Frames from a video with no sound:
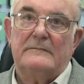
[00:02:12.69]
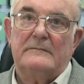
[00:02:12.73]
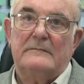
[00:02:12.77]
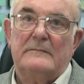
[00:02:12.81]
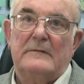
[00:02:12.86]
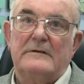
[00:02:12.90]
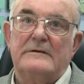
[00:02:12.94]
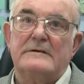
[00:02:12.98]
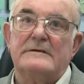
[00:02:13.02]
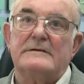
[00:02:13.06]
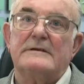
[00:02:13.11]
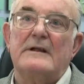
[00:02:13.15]

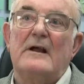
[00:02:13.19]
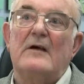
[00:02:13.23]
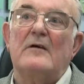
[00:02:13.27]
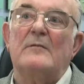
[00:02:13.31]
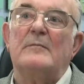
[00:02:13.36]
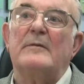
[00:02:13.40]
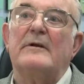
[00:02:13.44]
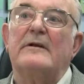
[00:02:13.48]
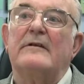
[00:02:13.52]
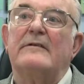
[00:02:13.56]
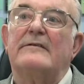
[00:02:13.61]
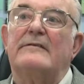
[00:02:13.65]
which has now
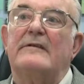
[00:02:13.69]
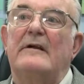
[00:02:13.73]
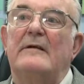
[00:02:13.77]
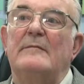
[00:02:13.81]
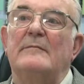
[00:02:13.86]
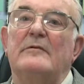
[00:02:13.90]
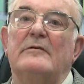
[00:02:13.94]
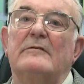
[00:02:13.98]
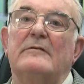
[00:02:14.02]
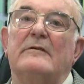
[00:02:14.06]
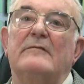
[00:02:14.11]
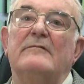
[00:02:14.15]
been
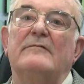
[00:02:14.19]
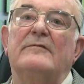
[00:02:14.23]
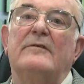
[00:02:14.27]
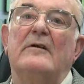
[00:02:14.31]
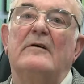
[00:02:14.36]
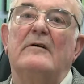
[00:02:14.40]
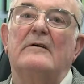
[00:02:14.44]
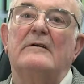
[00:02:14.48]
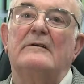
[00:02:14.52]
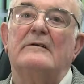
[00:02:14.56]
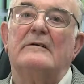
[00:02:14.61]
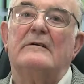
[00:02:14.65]
assembled and
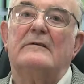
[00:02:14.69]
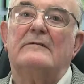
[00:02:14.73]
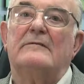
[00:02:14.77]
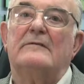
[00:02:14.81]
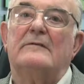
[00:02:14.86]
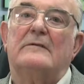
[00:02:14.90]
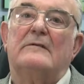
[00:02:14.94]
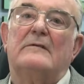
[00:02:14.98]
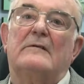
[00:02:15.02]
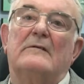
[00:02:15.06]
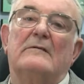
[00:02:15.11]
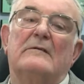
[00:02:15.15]
flies
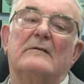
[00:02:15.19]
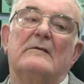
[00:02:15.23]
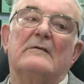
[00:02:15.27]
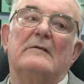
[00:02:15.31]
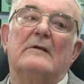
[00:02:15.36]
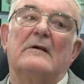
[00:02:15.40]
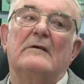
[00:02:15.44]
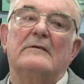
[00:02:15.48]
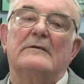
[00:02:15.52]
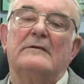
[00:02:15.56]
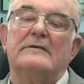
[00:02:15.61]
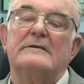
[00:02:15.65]

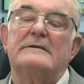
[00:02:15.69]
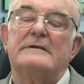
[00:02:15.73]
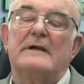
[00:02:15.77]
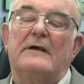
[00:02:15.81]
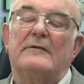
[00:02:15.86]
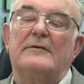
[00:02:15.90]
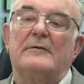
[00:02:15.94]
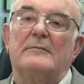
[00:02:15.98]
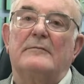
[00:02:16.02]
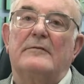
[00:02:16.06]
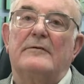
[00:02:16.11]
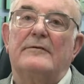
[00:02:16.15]
at
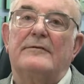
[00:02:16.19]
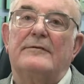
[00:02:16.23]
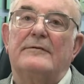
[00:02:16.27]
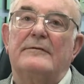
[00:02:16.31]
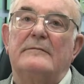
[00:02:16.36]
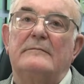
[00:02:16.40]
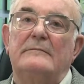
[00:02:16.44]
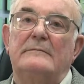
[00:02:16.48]
Shuttleworth.